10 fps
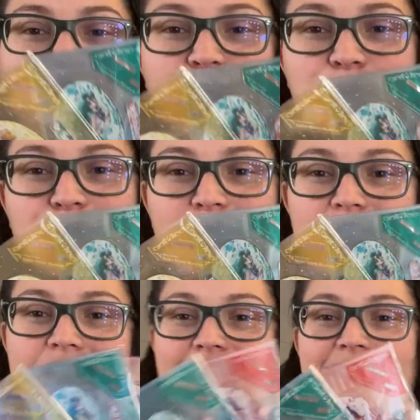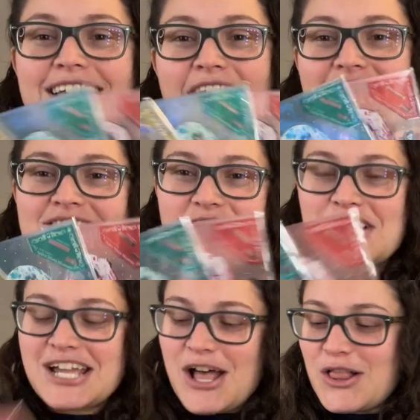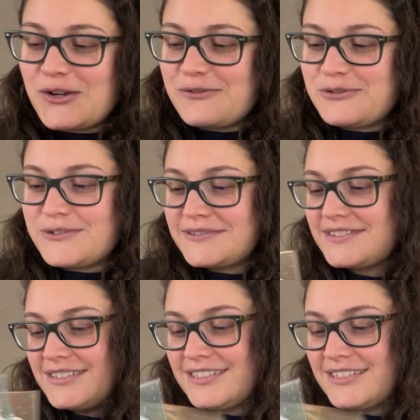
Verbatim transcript: cool. Very colorful.